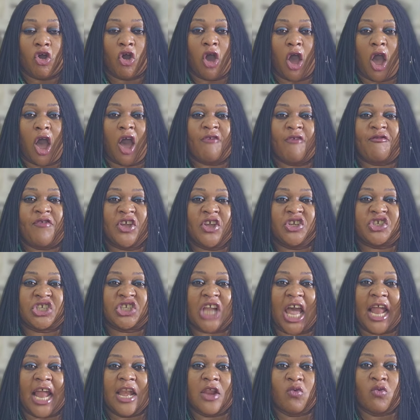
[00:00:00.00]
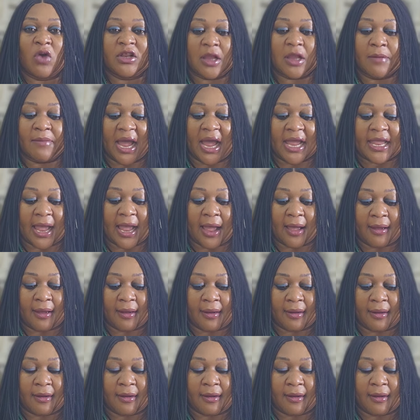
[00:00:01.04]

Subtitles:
Officially, Wodemaya,